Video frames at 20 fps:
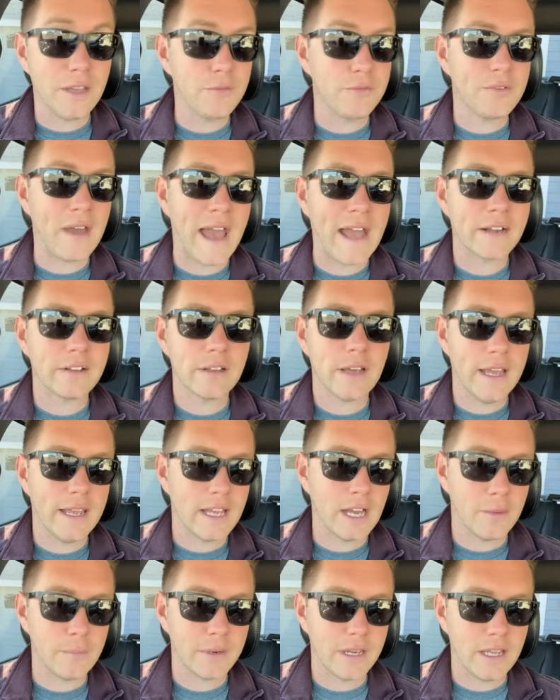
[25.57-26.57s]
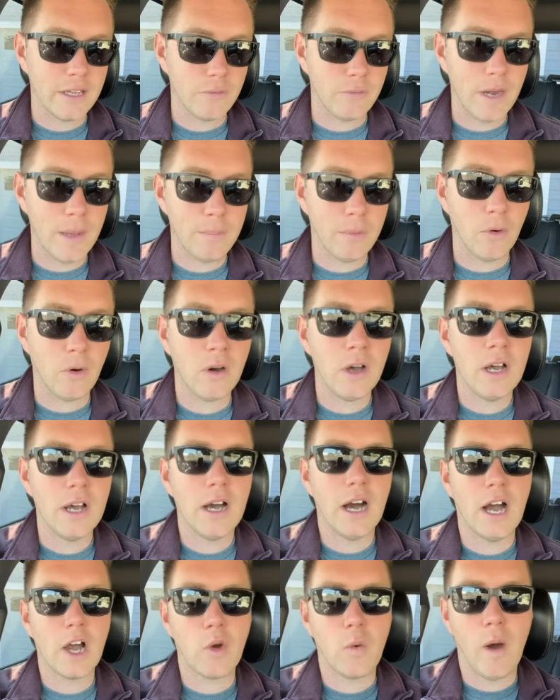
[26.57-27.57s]
In fact, a company in Ripple
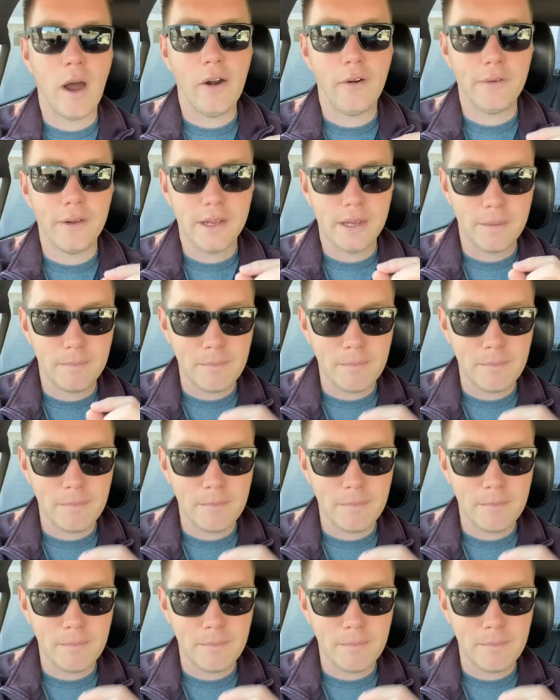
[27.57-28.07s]
acquiring